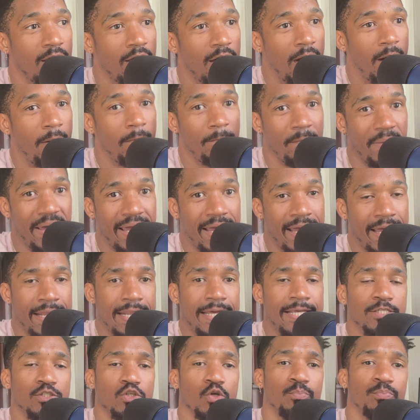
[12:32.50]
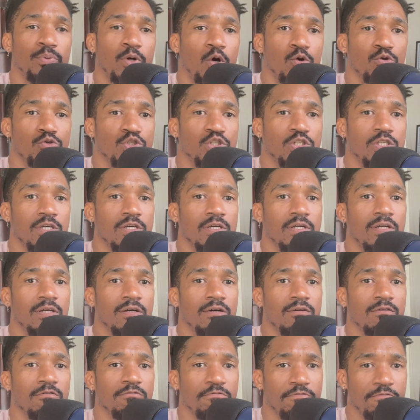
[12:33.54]
A man is supposed to
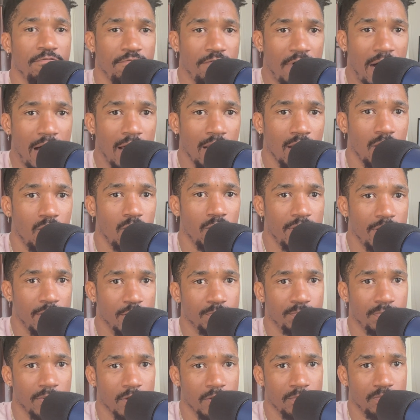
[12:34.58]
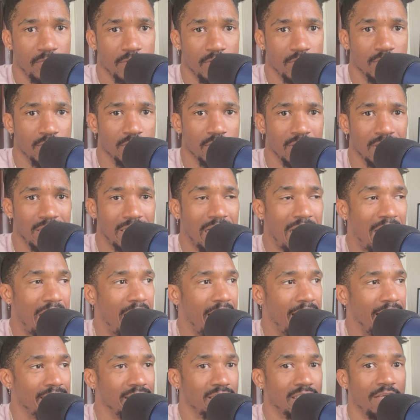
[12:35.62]
follow his purpose.
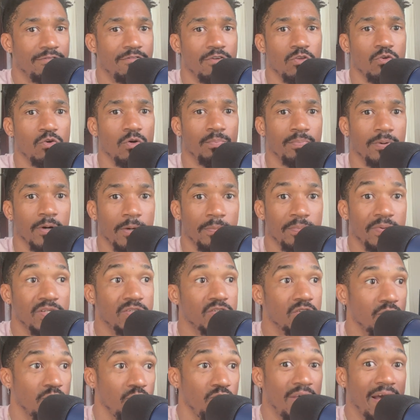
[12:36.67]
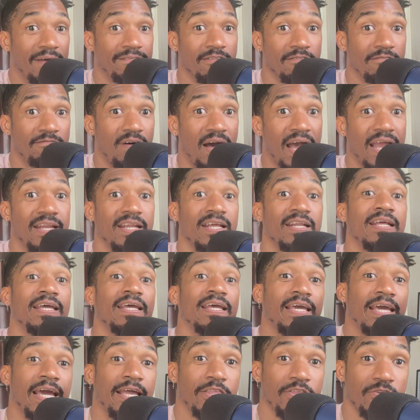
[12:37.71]
God has given you a purpose. You have to find it
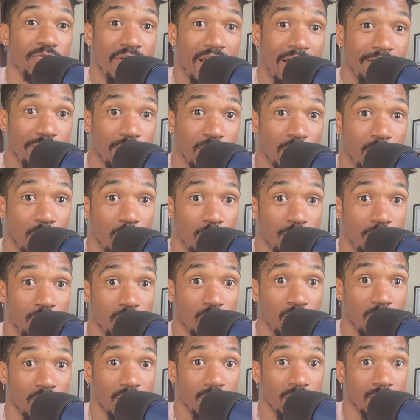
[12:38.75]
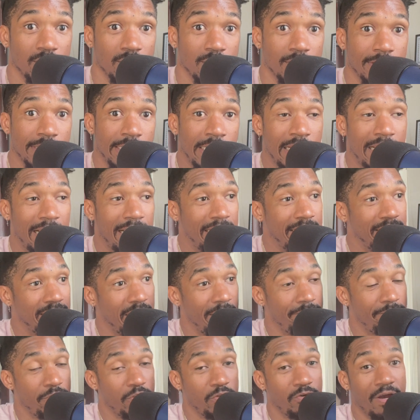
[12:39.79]
and you have to go do it. He's
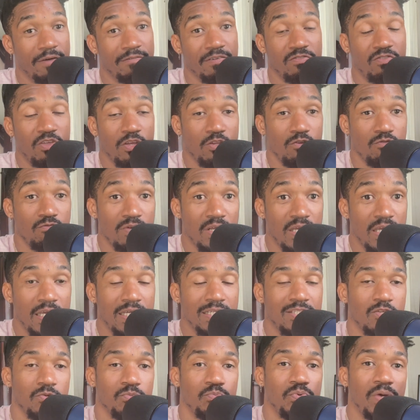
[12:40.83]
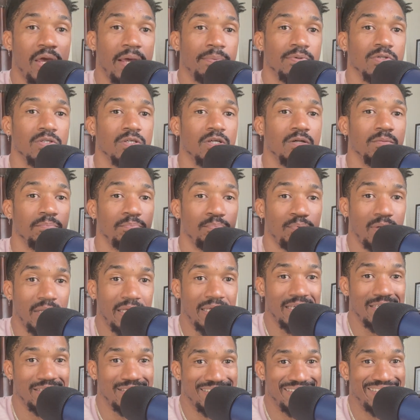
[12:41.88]
given you everything you need to be able to
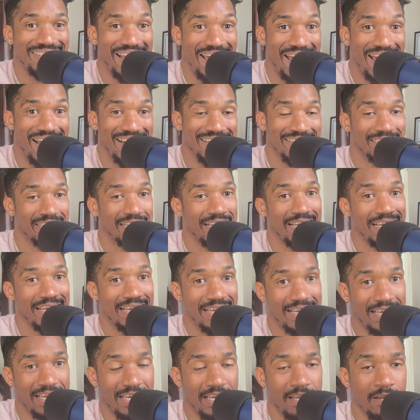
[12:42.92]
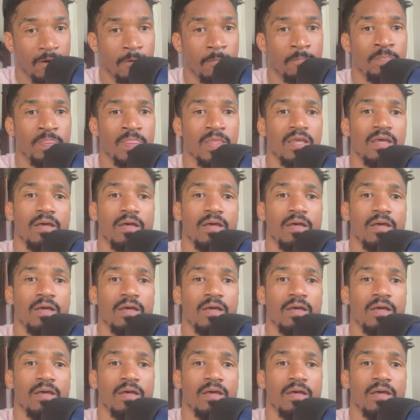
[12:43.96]
complete your task here.